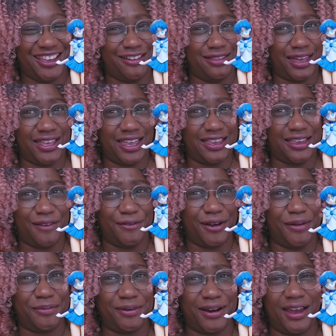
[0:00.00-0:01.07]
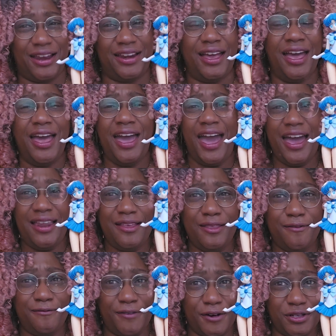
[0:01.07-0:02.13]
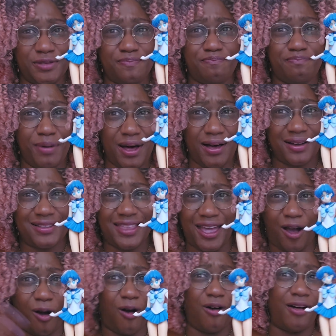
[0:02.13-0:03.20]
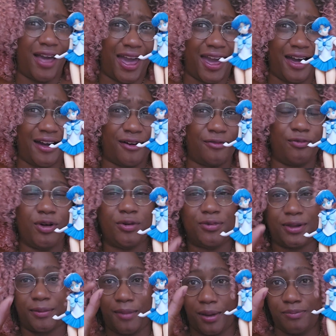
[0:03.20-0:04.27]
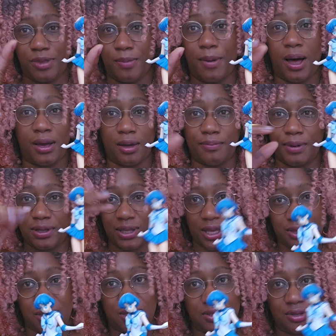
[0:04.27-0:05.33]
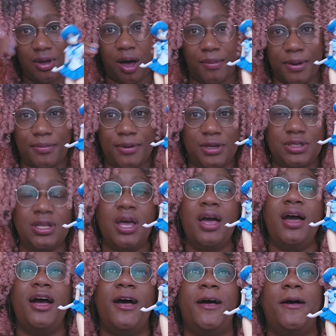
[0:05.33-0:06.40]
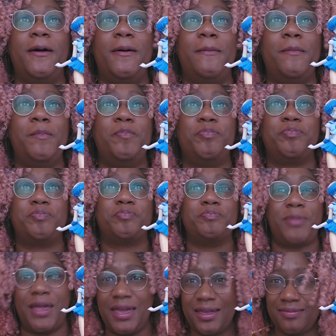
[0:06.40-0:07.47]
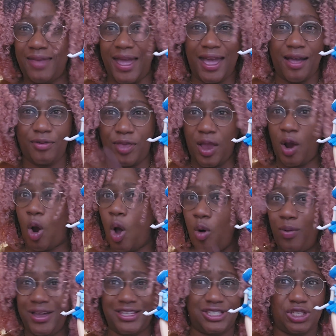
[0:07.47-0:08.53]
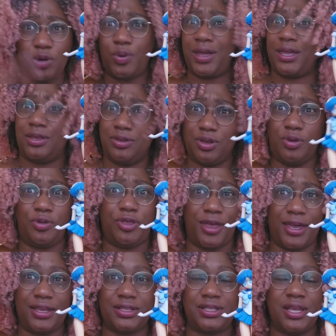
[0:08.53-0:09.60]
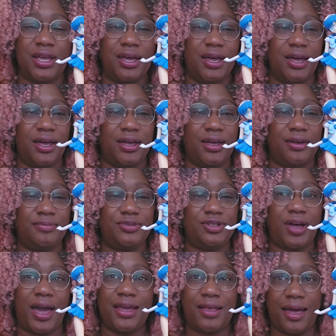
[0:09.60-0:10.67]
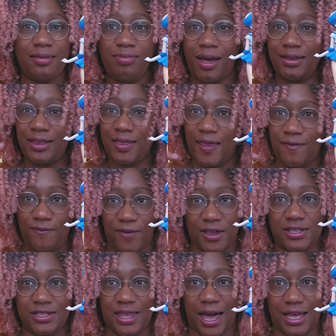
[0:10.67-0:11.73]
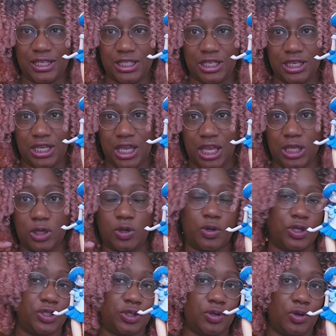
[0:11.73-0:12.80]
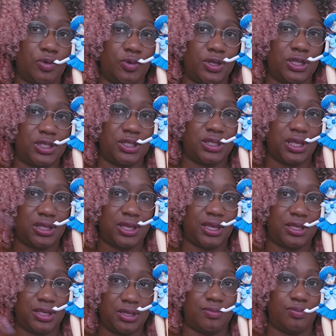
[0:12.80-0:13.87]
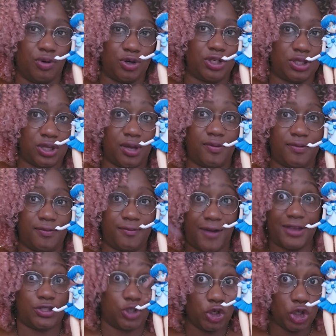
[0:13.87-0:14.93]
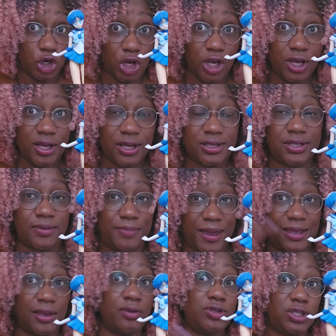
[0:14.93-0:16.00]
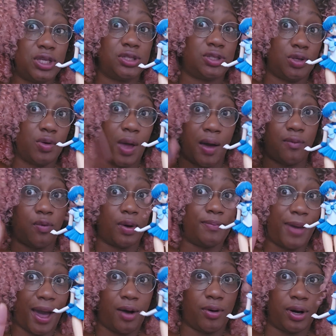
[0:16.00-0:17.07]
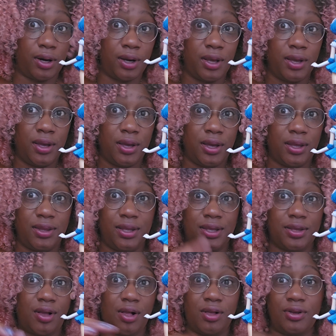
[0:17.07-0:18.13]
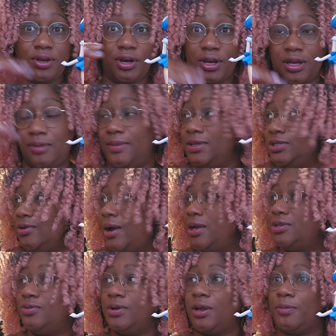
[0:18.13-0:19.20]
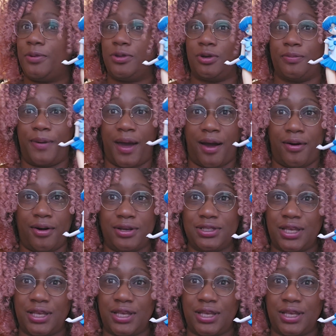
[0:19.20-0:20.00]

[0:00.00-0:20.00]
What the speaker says: Like they never upgrade. And in the first book, they all have, well, the manga book, not the comic books. They are always doing new things. So I like that they fixed that in Crystal, was that they did more stuff faster, because it made no sense. You have one power and then all your enemies graduate up with your power.